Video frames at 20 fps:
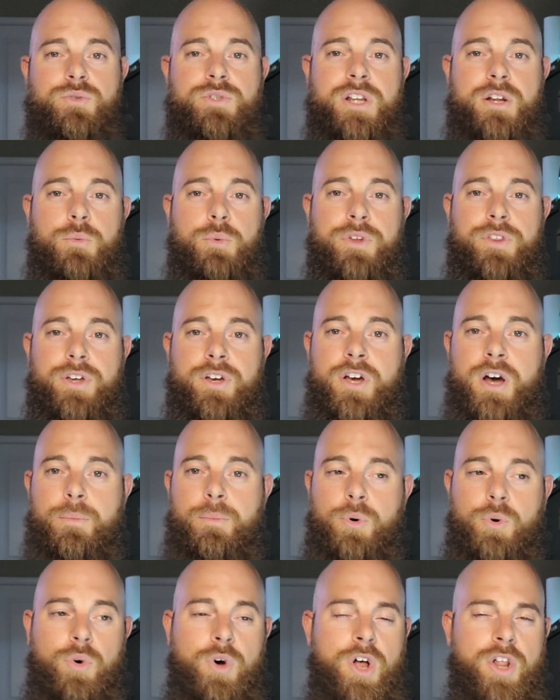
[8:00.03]
did it with a
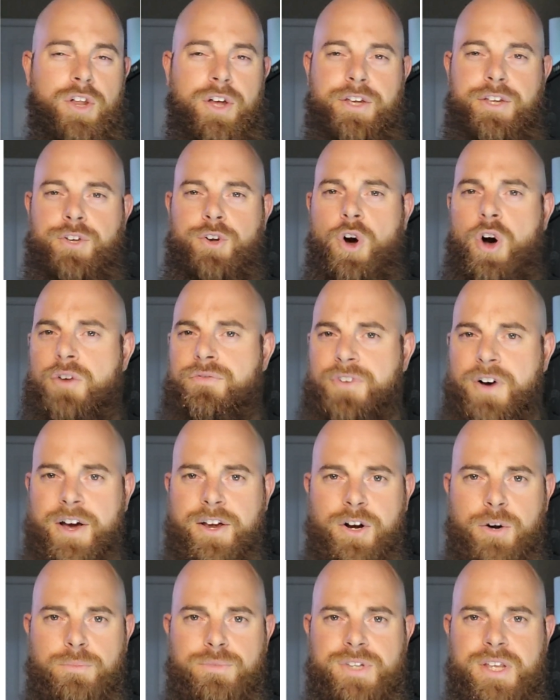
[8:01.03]
couple like golf
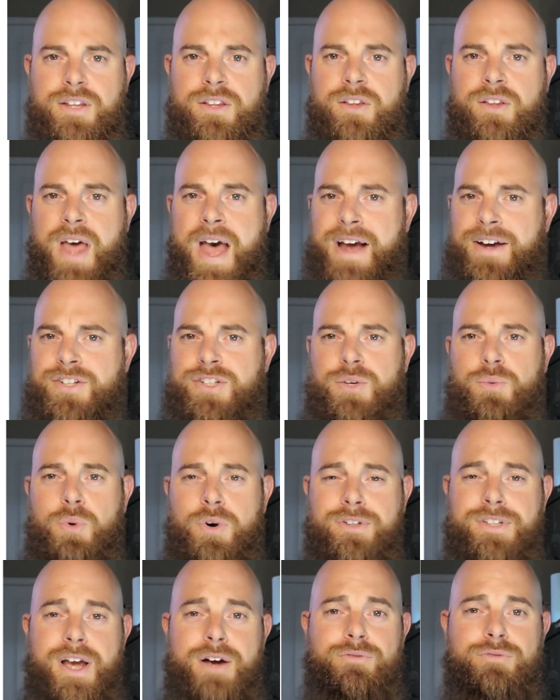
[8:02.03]
items that actually
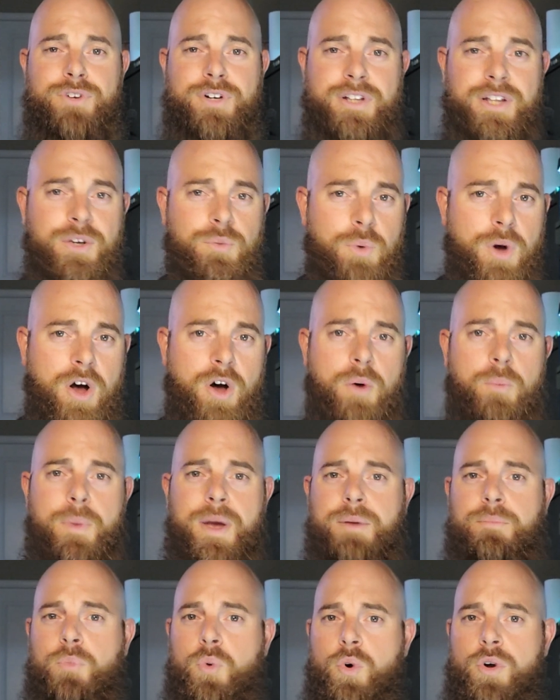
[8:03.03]
worked out really well,
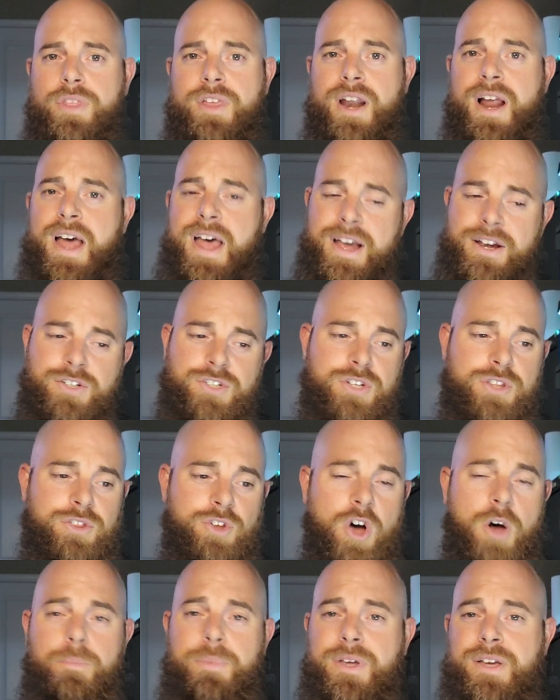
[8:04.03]
made more than I actually
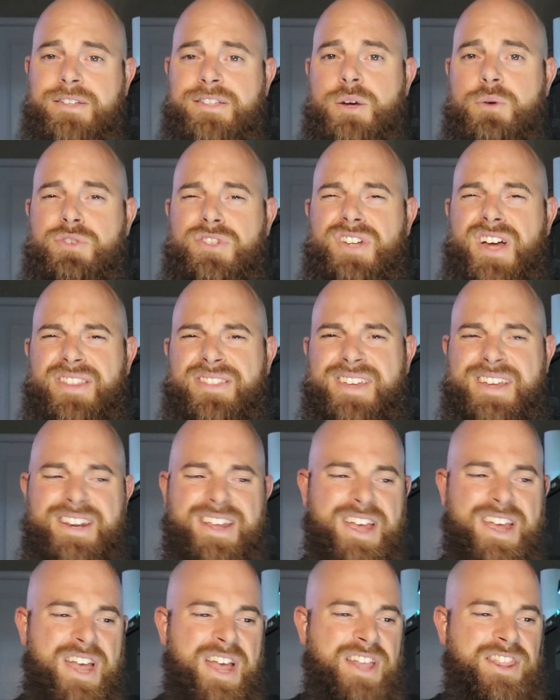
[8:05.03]
thought because there was
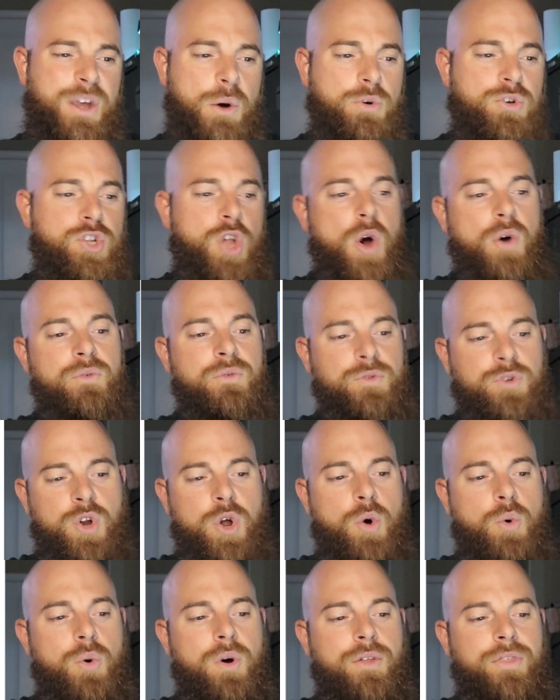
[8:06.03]
nothing, there was no, you
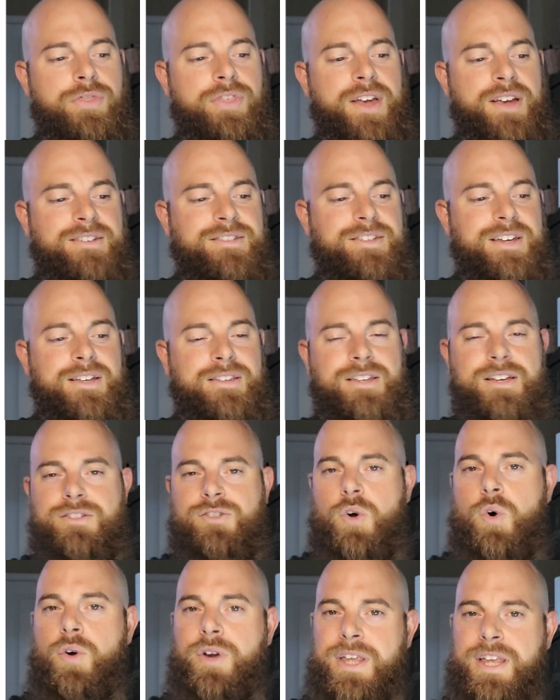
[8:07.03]
know, things like
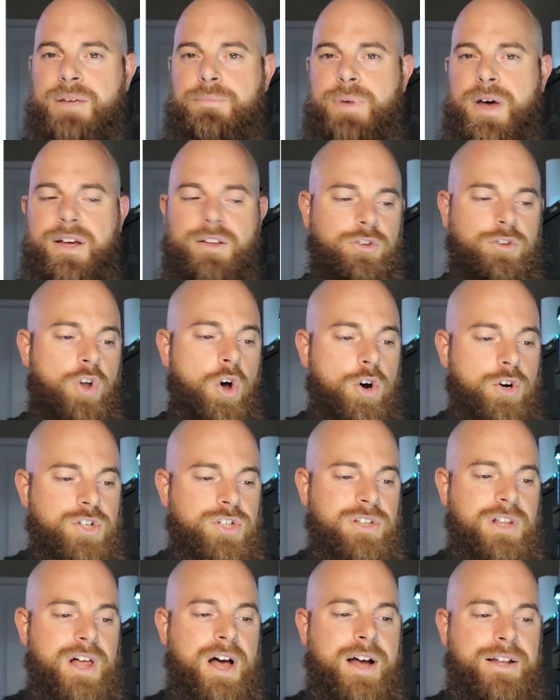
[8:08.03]
this on eBay,
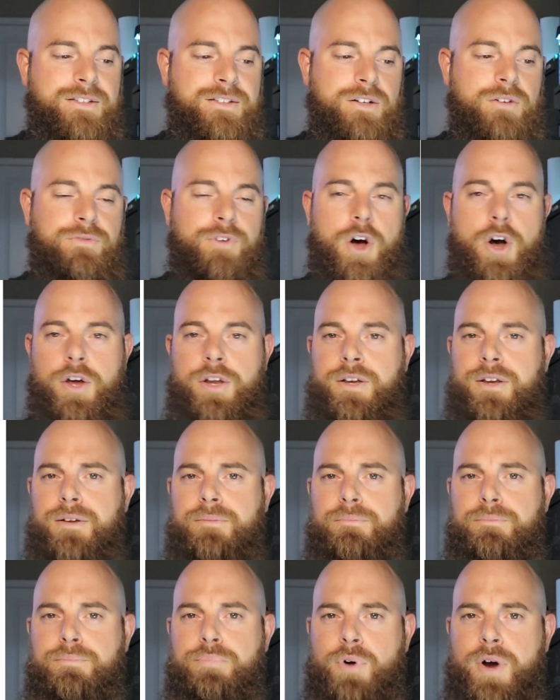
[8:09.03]
large lots of
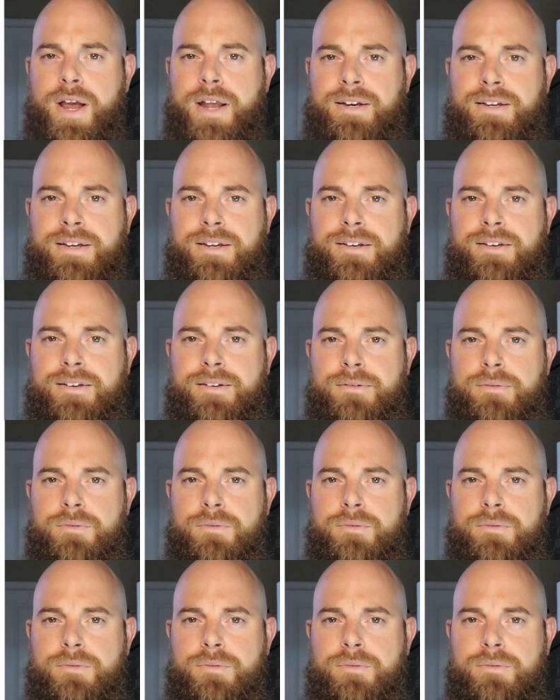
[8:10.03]
unbranded